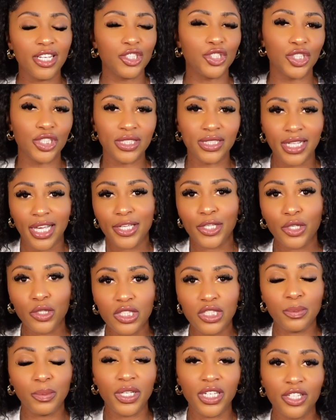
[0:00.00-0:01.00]
it's just like you're
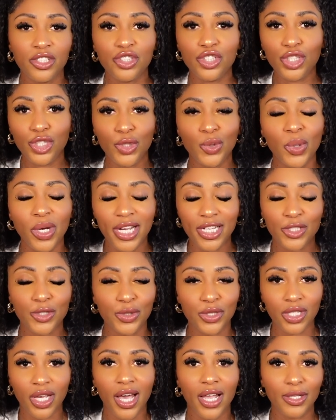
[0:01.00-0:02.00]
spending
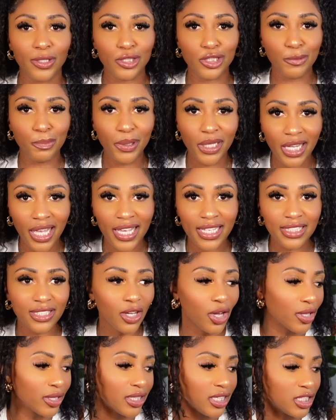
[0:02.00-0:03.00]
$200
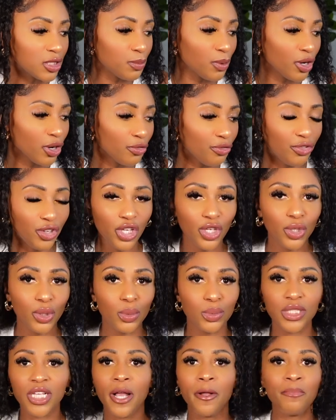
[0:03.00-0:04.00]
plus on these
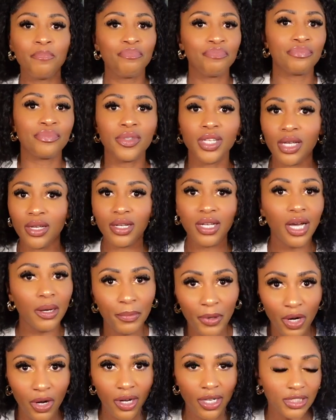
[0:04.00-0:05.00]
perfumes.
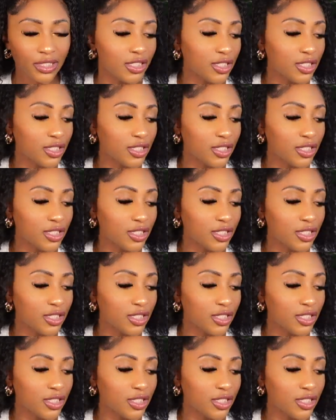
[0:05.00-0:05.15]
Come on.